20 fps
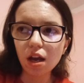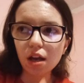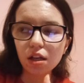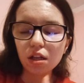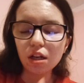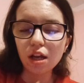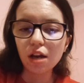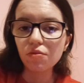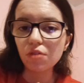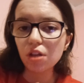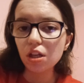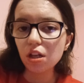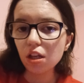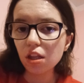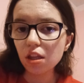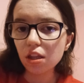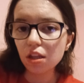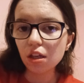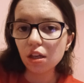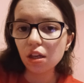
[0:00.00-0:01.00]
I can have
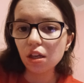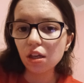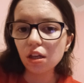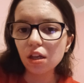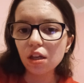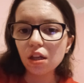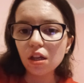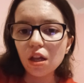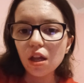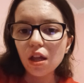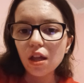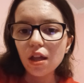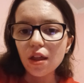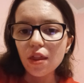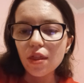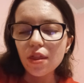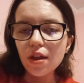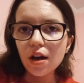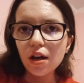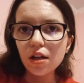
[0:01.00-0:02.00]
anything
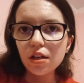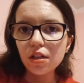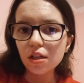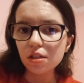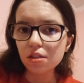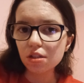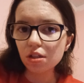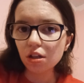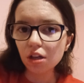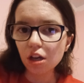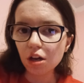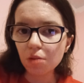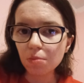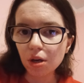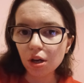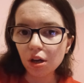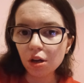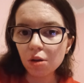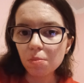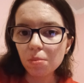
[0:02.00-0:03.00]
that doesn't come
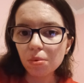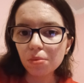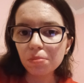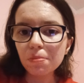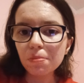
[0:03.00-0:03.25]
up.